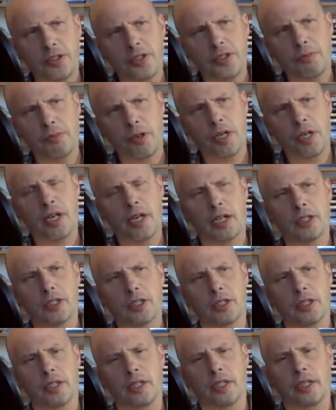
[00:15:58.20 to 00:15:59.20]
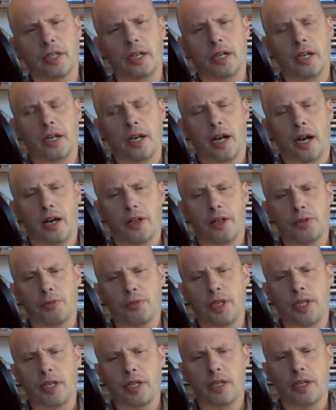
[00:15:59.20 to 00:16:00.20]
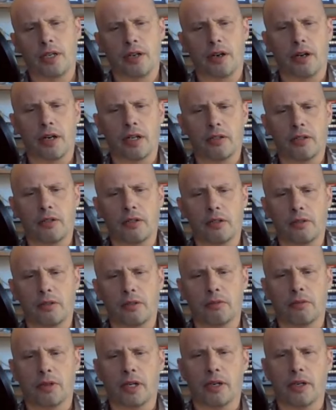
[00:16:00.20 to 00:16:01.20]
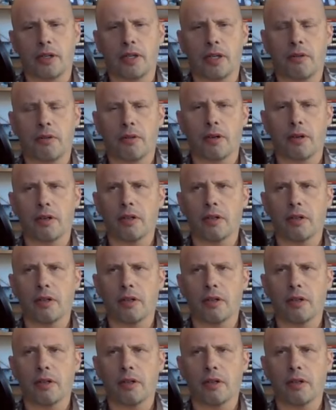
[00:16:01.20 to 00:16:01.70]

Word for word: this morning, actually. I was reading an article where they